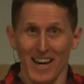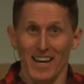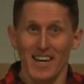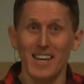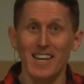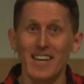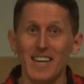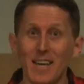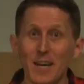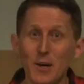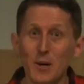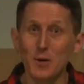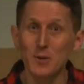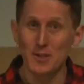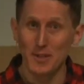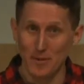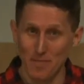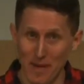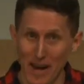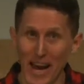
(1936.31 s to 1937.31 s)
He
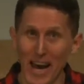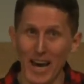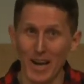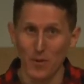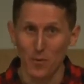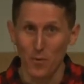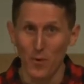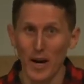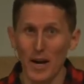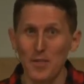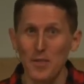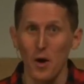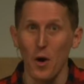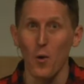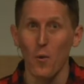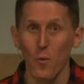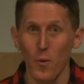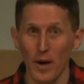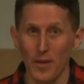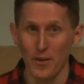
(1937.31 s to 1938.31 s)
heals the man with
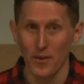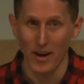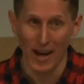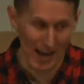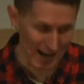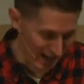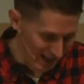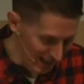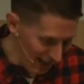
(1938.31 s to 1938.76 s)
a withered hand.